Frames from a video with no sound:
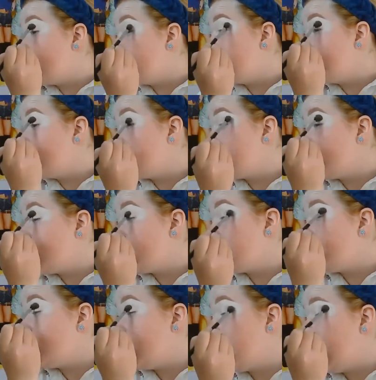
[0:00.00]
Oh
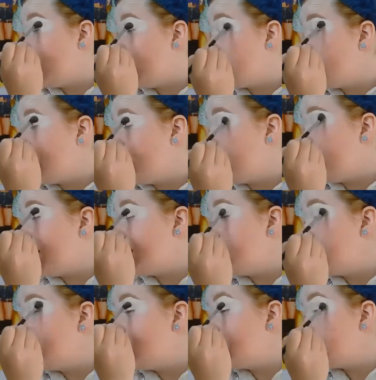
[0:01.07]
girl. I've actually
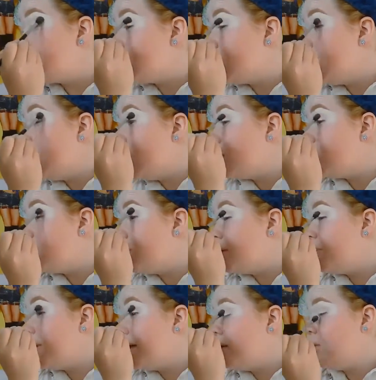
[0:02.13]
missed doing
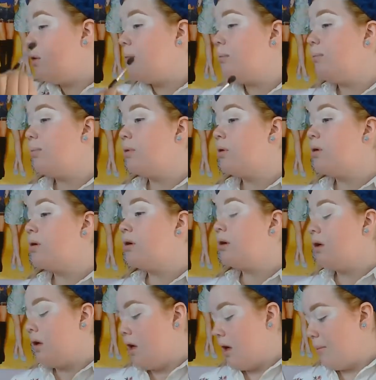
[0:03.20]
makeup
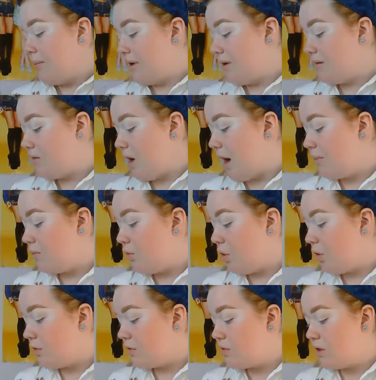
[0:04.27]
because I'm
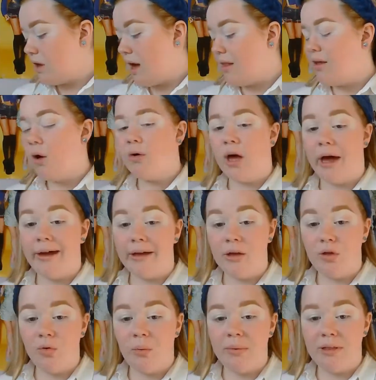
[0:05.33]
not... Okay, do
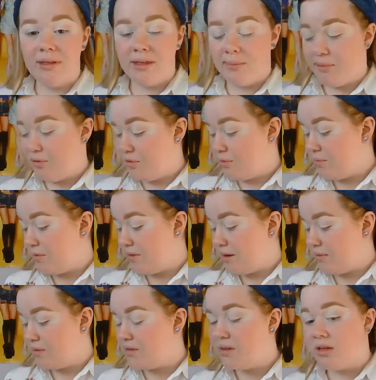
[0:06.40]
you want me to spill some
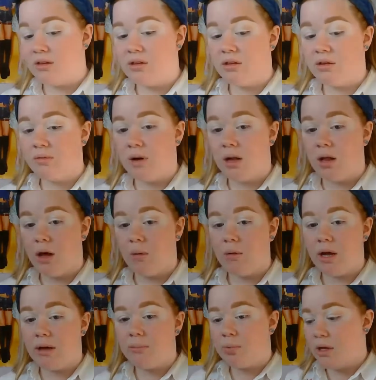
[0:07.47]
serious tea to you right now while
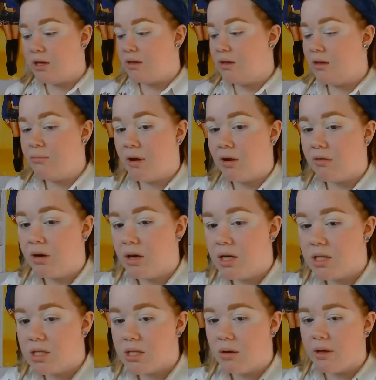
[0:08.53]
I blend in my
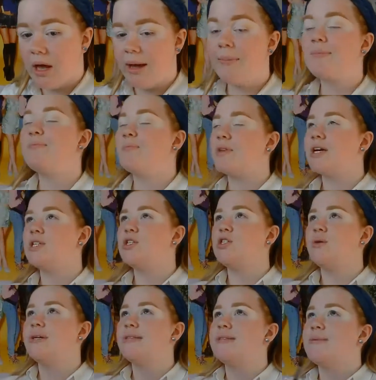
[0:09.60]
crease? Okay, let's do
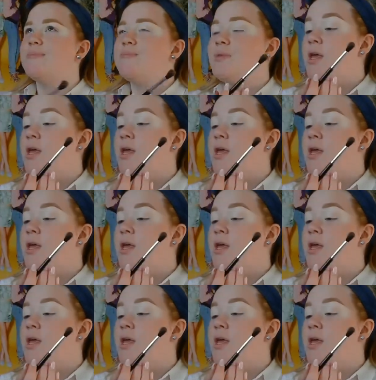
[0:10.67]
it.